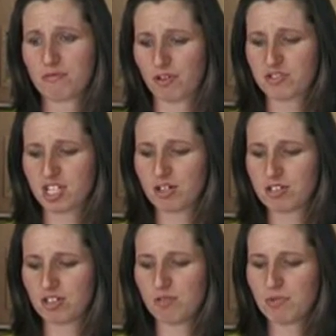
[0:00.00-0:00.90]
of
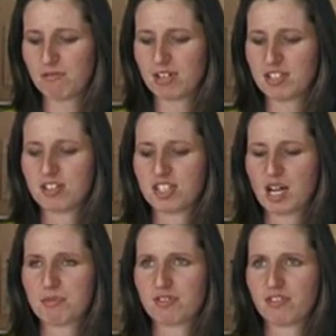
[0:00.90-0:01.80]
CO2 being released into the
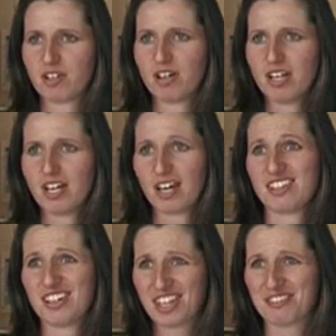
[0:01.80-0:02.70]
atmosphere,
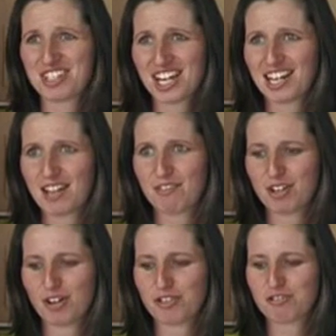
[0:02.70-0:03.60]
and that would take
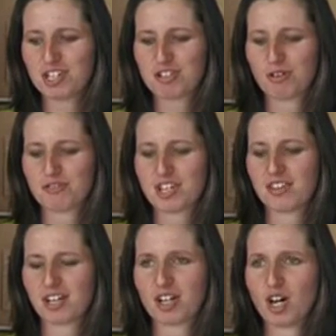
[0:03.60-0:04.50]
11.5 trees to
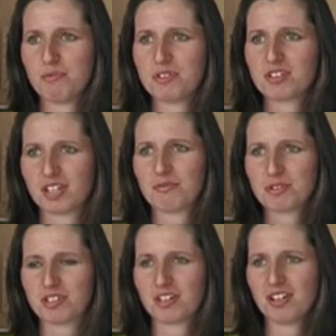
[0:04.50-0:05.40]
offset that carbon. So that
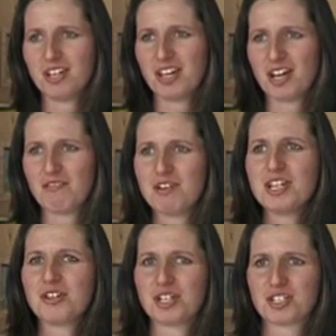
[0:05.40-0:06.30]
was a
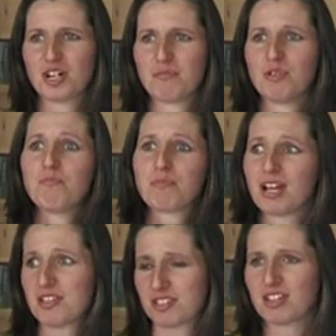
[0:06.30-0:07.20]
really good example,
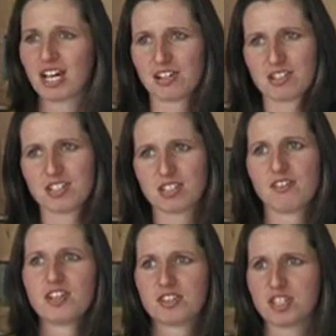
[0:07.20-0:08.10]
plus actually
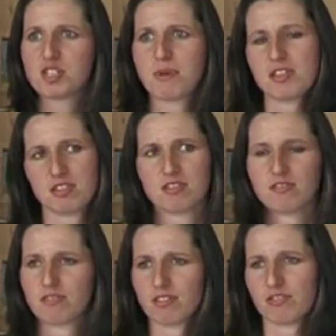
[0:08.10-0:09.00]
saving us the expenses
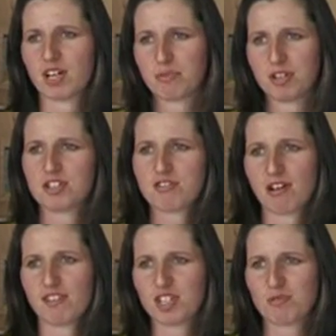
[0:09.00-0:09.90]
of that person
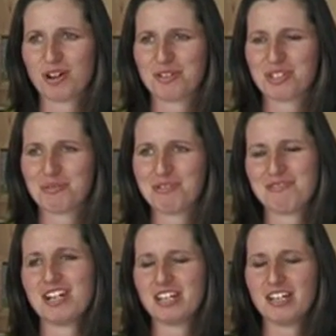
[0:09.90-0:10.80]
travelling as well. So we were